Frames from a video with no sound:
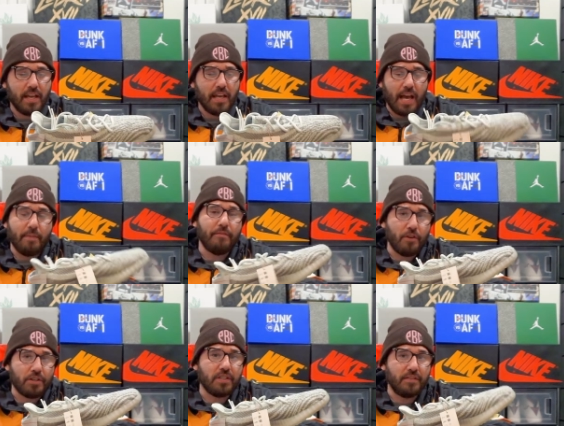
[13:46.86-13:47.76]
I've been
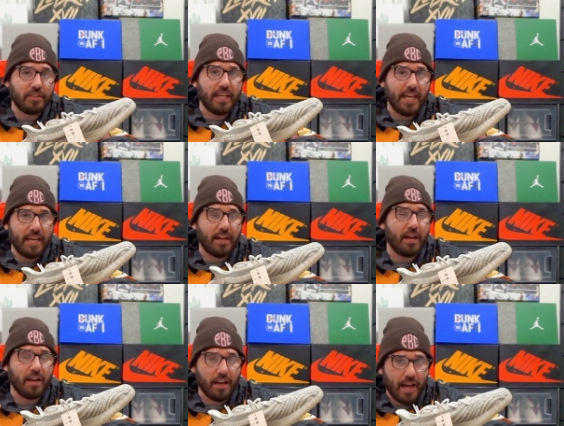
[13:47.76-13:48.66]
fortunate enough to hit on
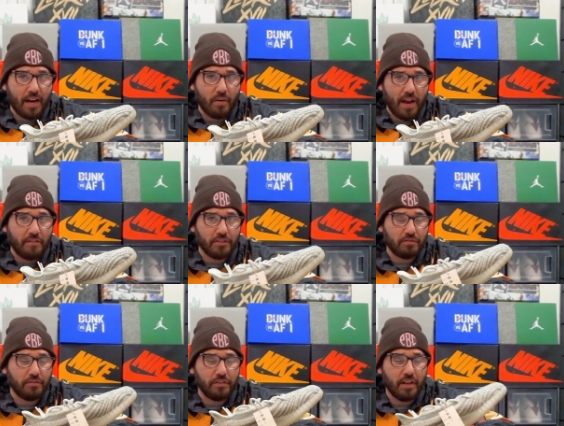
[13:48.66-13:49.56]
a lot of raffles
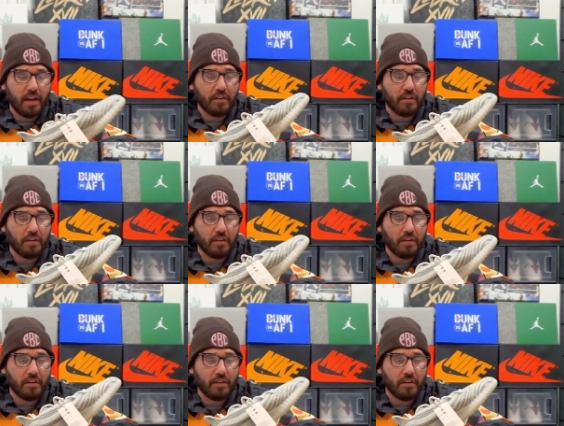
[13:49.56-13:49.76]
from Foot Locker.